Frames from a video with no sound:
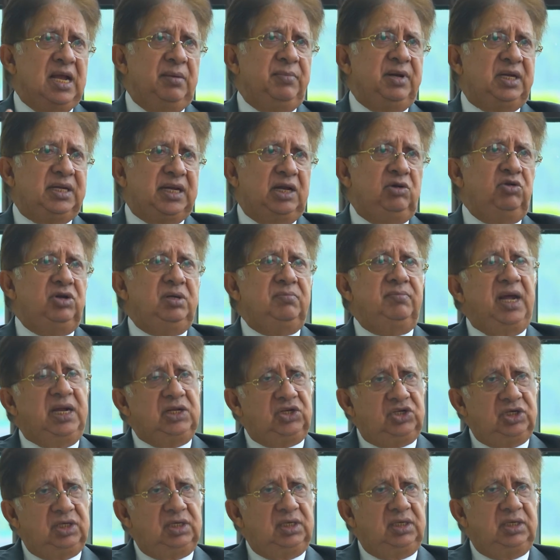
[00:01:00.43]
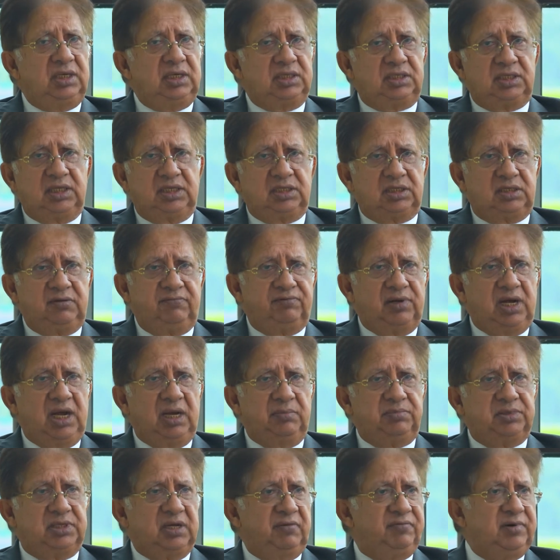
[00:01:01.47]
I mean, can you imagine a
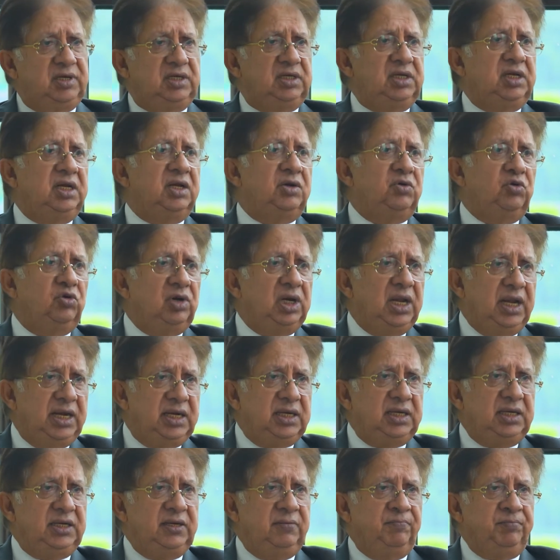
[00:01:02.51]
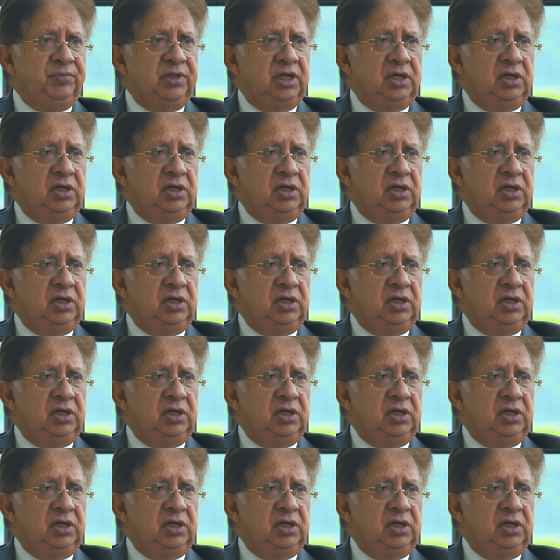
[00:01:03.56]
65, 70 year old lady